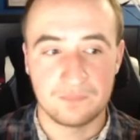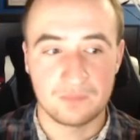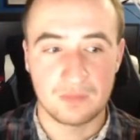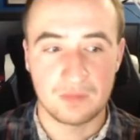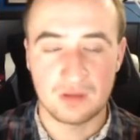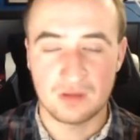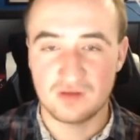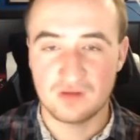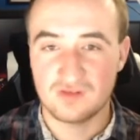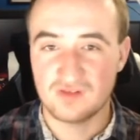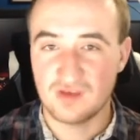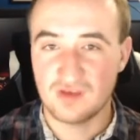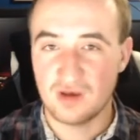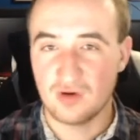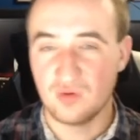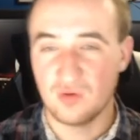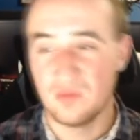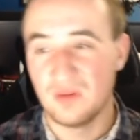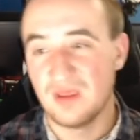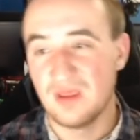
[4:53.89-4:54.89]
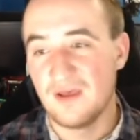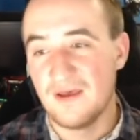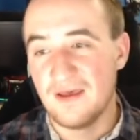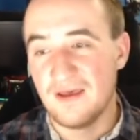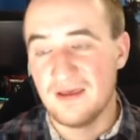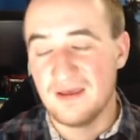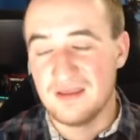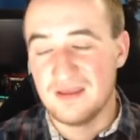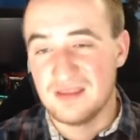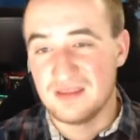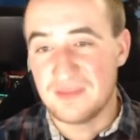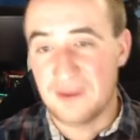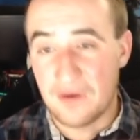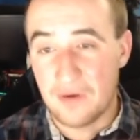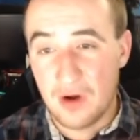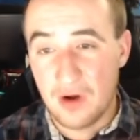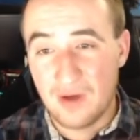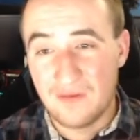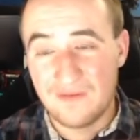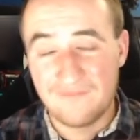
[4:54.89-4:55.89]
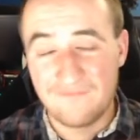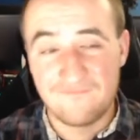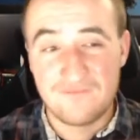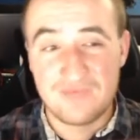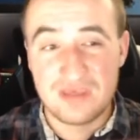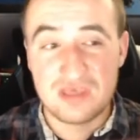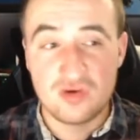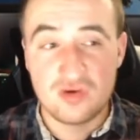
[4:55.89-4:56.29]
So there are a few